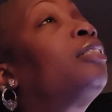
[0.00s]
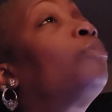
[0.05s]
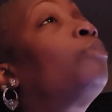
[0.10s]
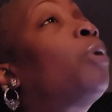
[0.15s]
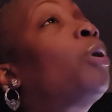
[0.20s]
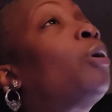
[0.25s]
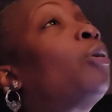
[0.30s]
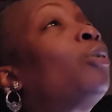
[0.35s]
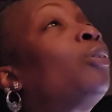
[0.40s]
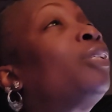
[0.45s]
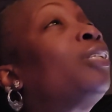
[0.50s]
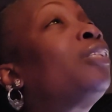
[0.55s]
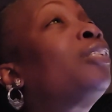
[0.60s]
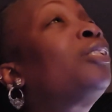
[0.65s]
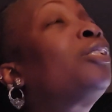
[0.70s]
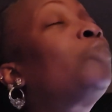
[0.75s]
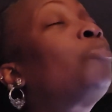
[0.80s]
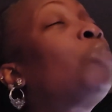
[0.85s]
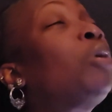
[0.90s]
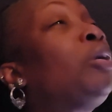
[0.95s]

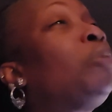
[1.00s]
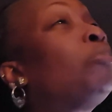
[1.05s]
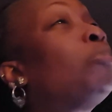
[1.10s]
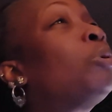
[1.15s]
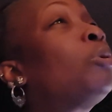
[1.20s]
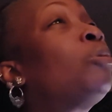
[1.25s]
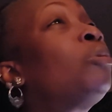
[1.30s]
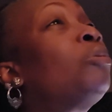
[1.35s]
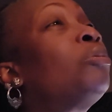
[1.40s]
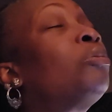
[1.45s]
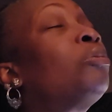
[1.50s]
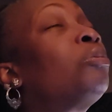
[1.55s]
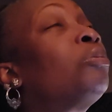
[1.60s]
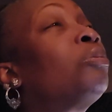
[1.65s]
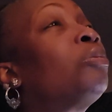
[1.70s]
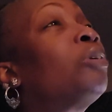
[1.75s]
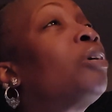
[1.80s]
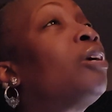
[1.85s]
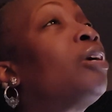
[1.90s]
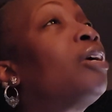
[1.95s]
persons, people,
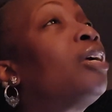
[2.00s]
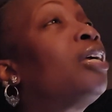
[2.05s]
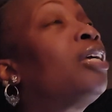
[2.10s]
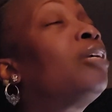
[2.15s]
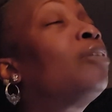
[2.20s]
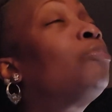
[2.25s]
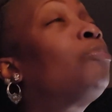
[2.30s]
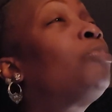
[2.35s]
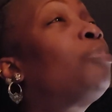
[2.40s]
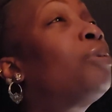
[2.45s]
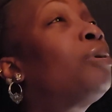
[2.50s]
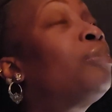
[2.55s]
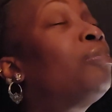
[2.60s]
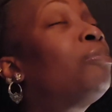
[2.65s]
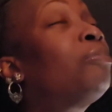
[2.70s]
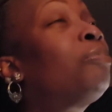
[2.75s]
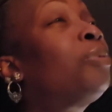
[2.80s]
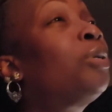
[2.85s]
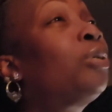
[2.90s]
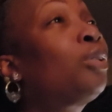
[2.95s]
but
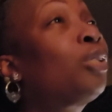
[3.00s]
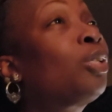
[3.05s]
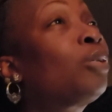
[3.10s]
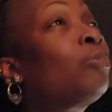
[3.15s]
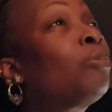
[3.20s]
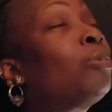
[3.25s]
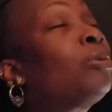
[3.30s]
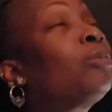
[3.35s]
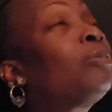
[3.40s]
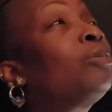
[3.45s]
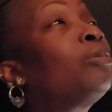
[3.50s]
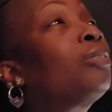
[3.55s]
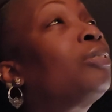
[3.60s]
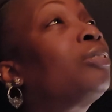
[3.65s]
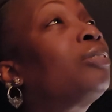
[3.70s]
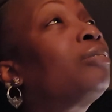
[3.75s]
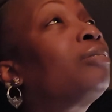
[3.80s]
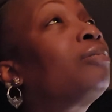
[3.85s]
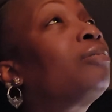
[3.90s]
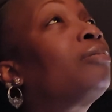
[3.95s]
principles,
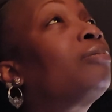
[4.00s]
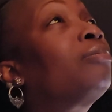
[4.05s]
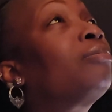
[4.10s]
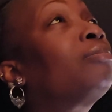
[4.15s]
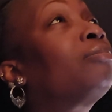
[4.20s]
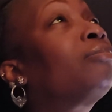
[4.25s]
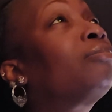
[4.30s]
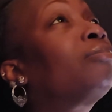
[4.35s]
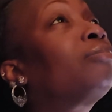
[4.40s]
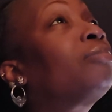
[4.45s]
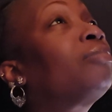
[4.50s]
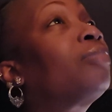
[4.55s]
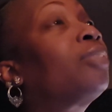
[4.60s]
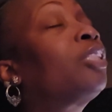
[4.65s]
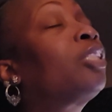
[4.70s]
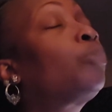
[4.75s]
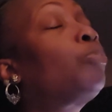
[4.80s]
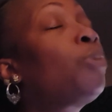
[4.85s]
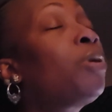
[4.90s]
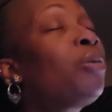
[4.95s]

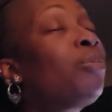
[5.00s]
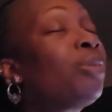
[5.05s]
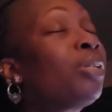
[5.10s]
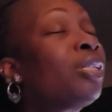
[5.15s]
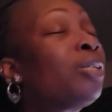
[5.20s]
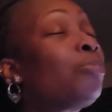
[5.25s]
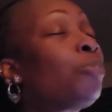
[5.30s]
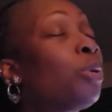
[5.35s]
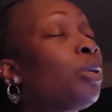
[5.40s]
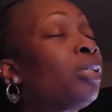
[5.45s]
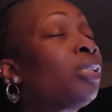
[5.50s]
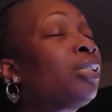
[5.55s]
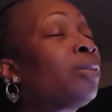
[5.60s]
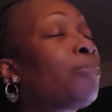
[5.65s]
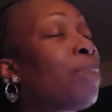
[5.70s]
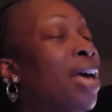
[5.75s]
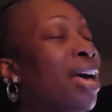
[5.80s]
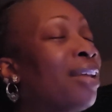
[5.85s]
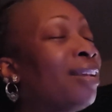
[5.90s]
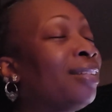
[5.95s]
spirits, and
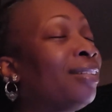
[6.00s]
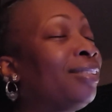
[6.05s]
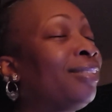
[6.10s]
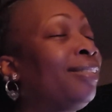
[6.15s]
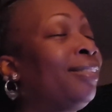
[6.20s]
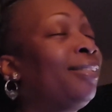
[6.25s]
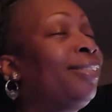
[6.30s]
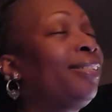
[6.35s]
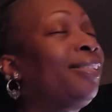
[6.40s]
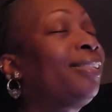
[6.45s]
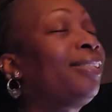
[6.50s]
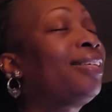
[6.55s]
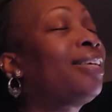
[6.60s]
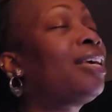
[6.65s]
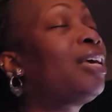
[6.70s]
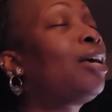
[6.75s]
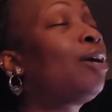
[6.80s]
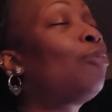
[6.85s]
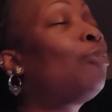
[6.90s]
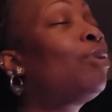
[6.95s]
principalities.
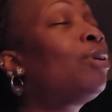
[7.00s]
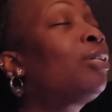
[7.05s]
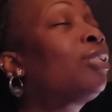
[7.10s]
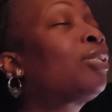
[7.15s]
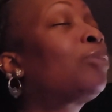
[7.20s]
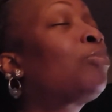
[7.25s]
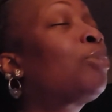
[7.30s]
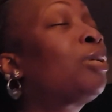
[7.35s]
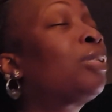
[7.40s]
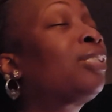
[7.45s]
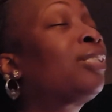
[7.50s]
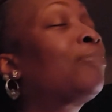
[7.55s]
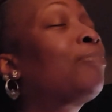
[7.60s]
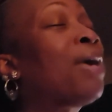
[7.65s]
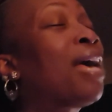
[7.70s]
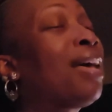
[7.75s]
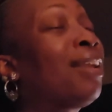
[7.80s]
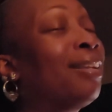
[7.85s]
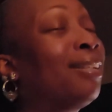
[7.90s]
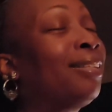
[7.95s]
What is a
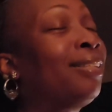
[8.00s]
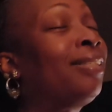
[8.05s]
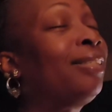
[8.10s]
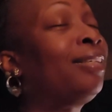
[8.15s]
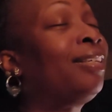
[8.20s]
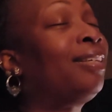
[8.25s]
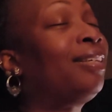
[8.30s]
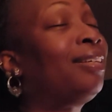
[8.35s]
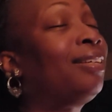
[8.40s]
principality?